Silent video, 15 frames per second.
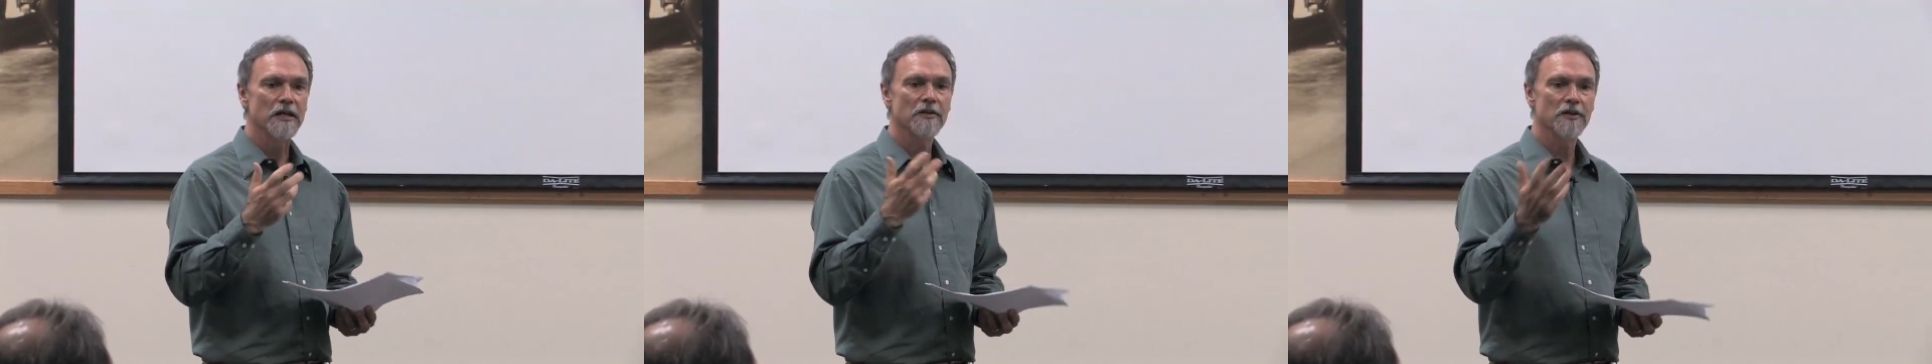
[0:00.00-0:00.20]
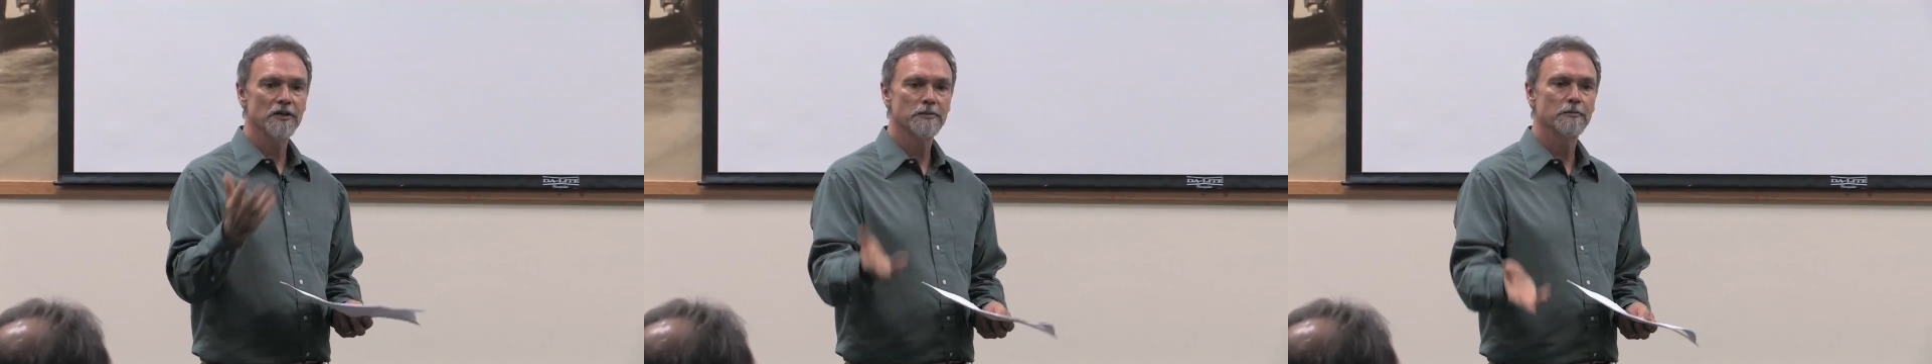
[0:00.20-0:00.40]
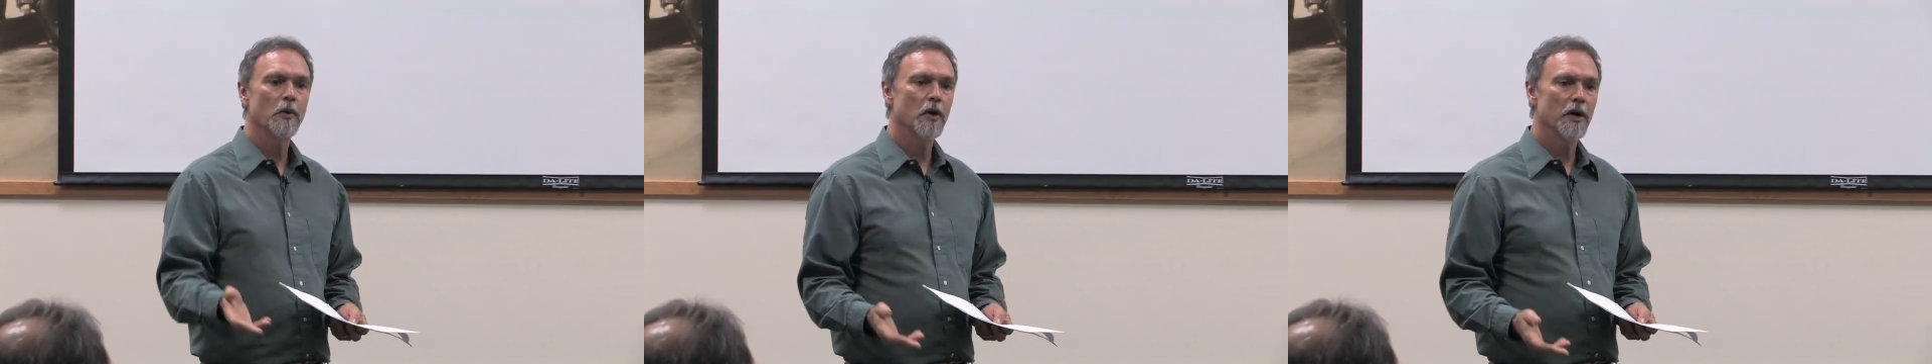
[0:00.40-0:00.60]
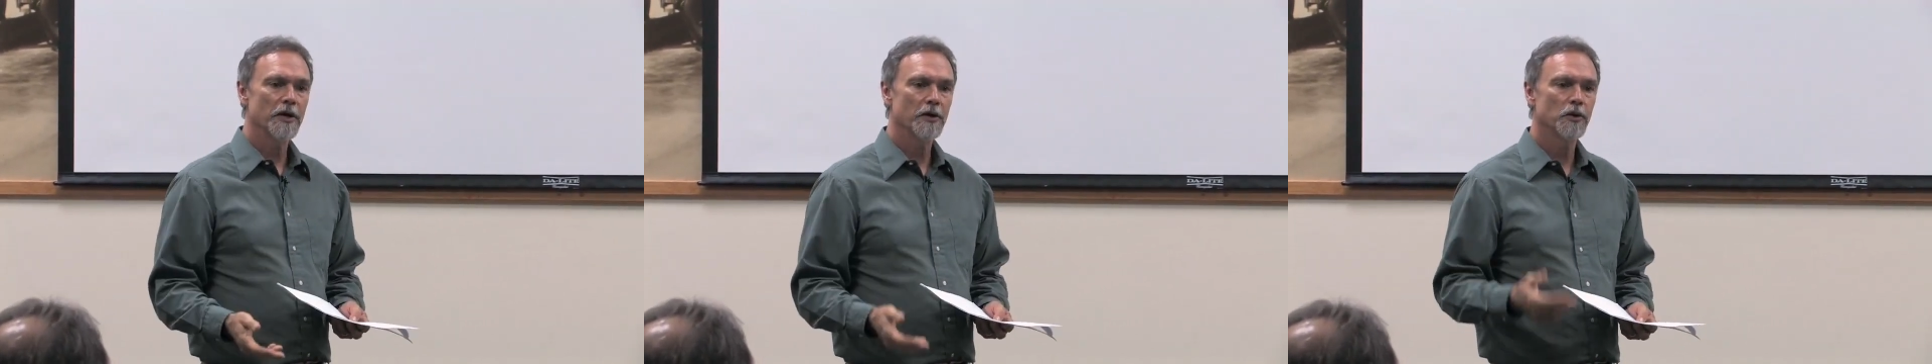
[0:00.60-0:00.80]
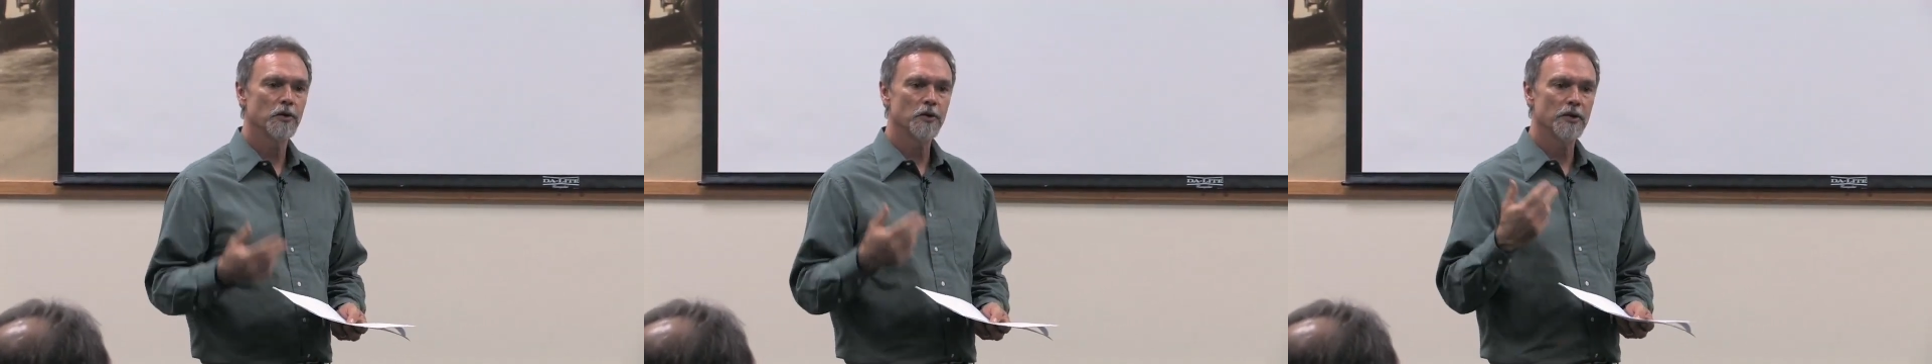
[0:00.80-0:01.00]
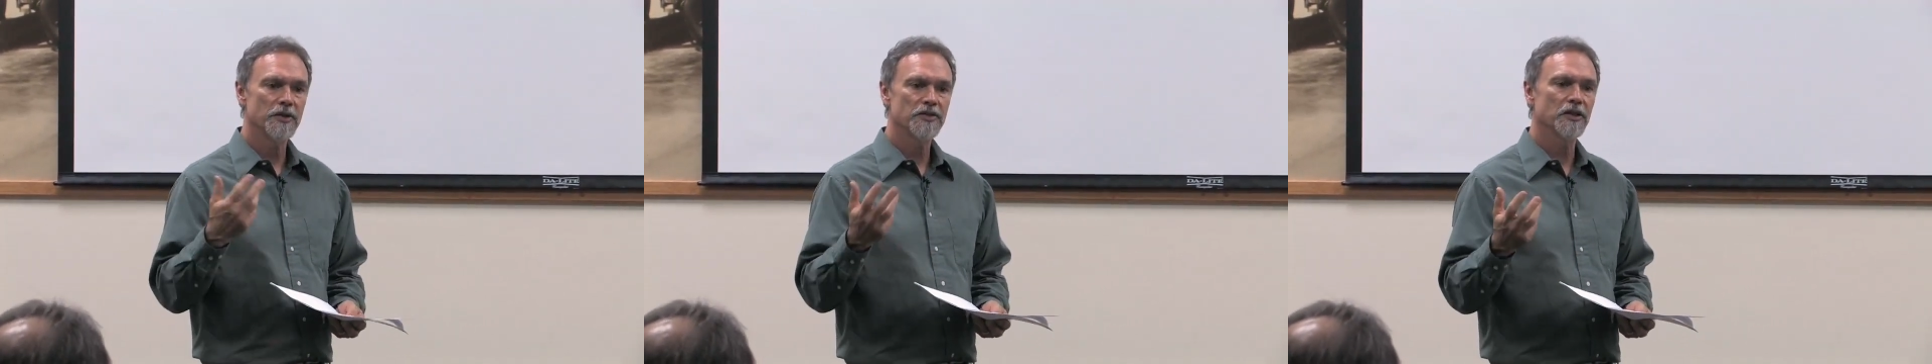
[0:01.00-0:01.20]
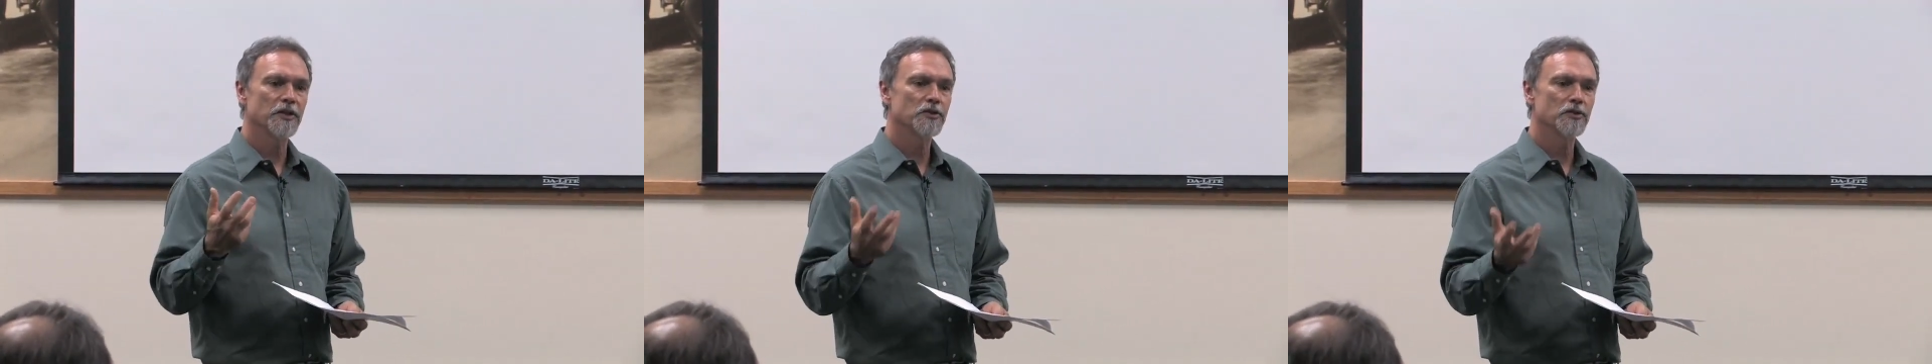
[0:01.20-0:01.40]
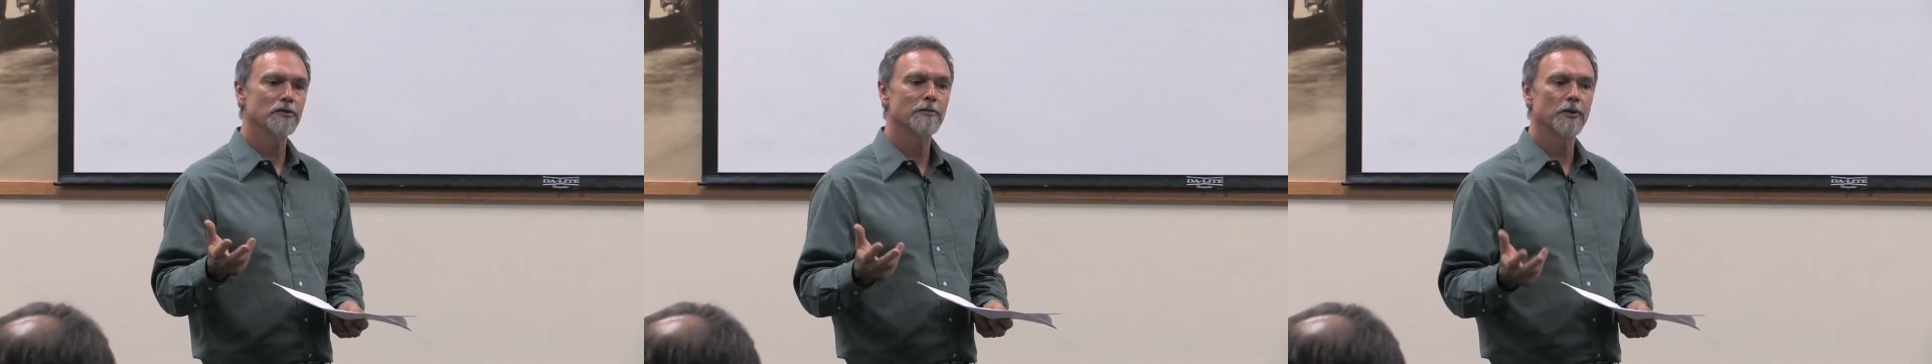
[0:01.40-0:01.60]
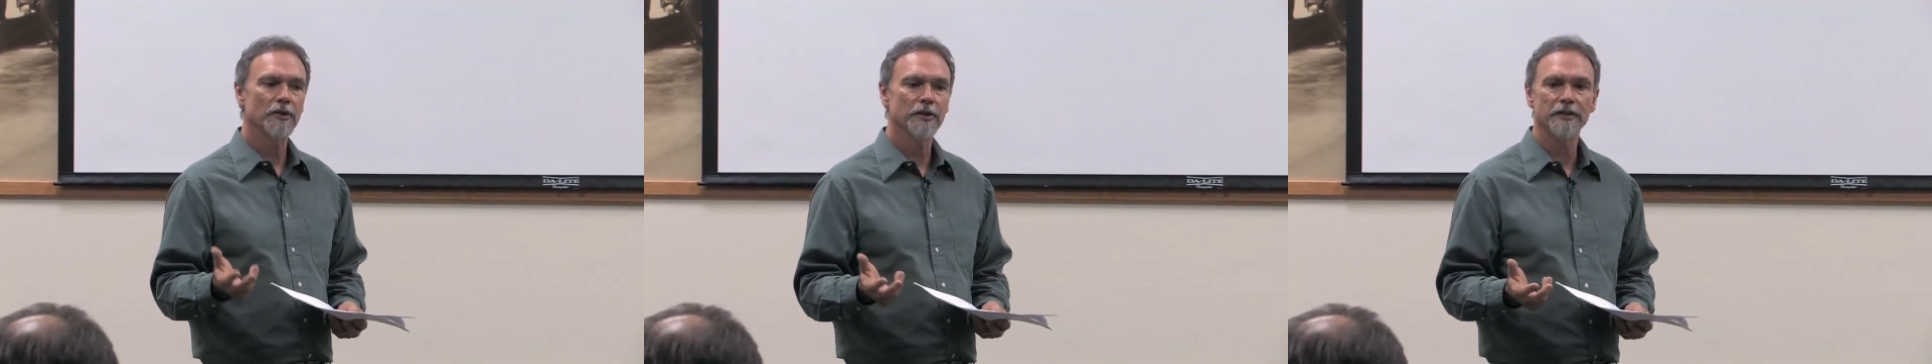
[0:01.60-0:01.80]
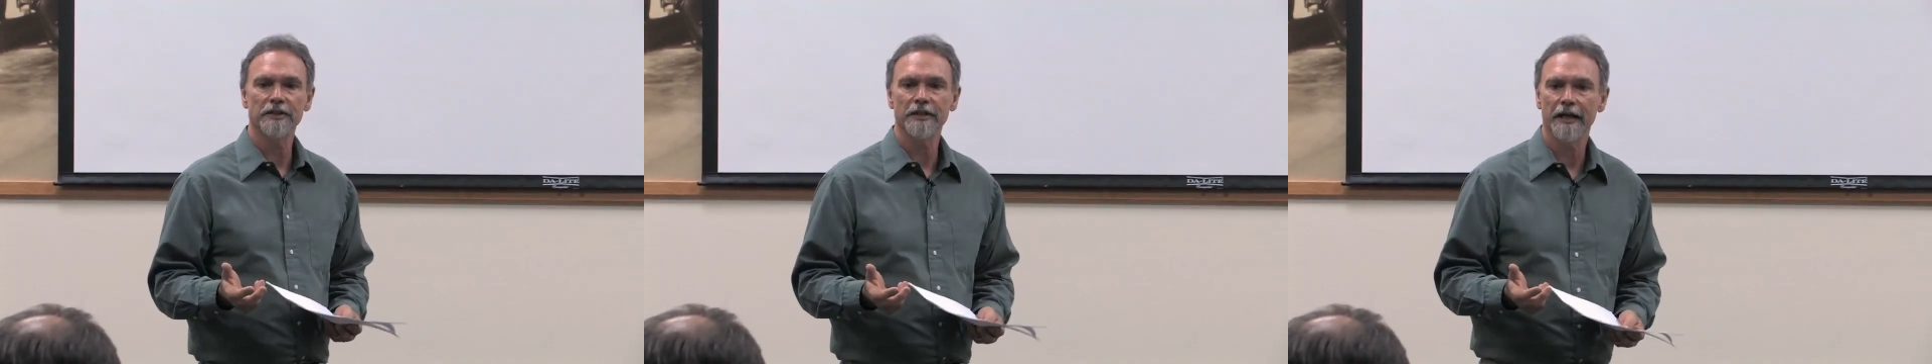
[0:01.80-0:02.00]
this boy who is
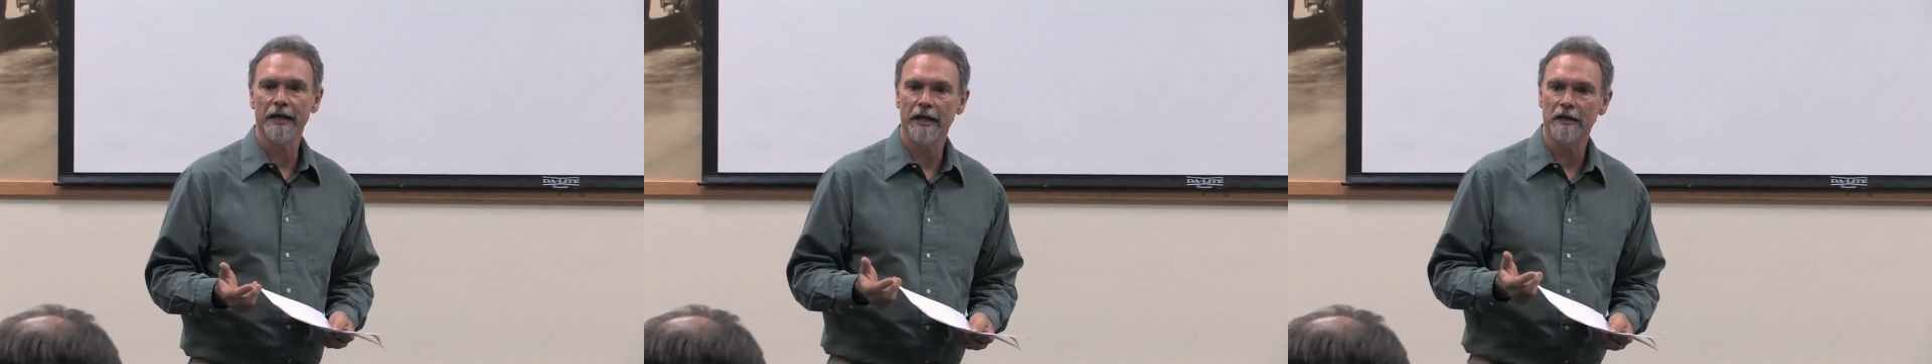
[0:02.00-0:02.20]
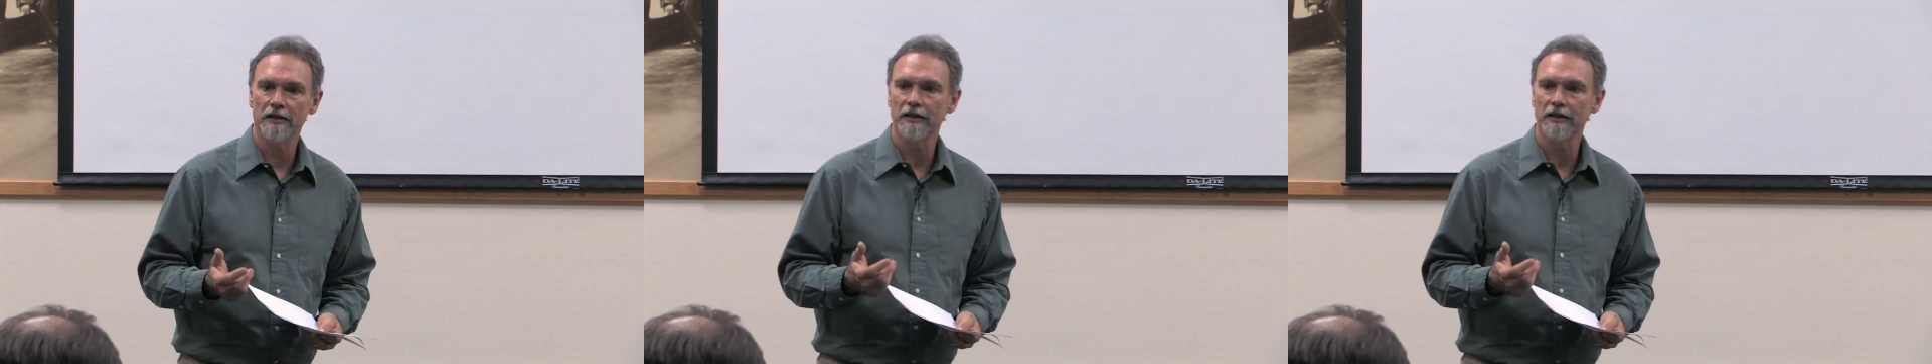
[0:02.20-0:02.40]
exuberant and